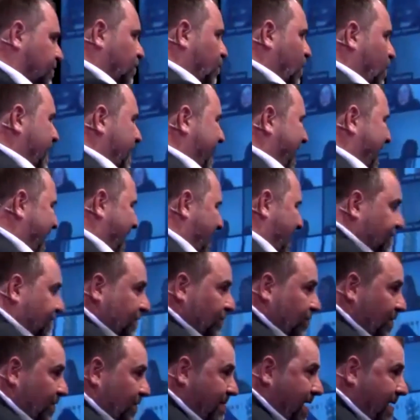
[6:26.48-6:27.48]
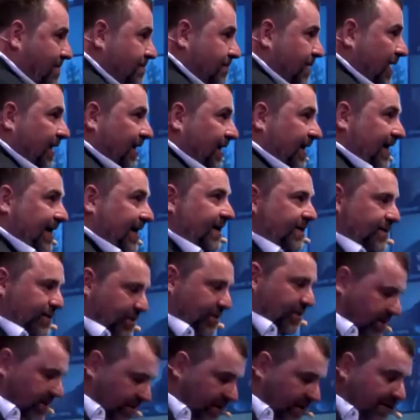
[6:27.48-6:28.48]
what you have to remember
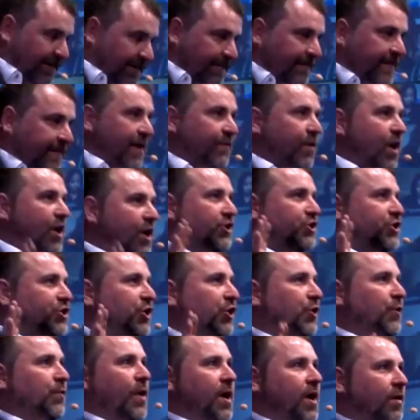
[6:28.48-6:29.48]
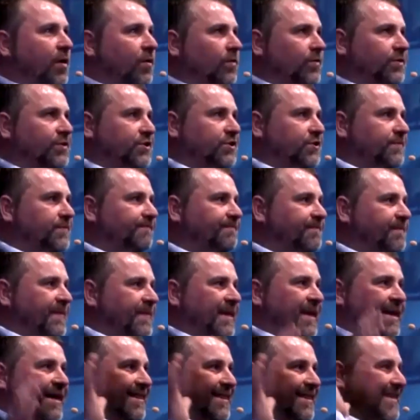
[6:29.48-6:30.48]
is there are two worlds.
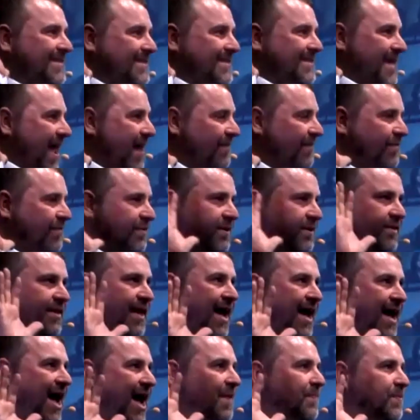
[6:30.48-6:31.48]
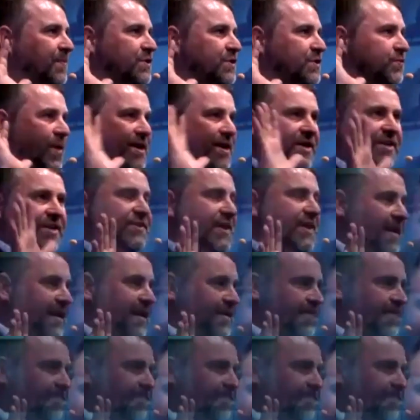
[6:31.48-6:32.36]
There's everything that happens when you're selling,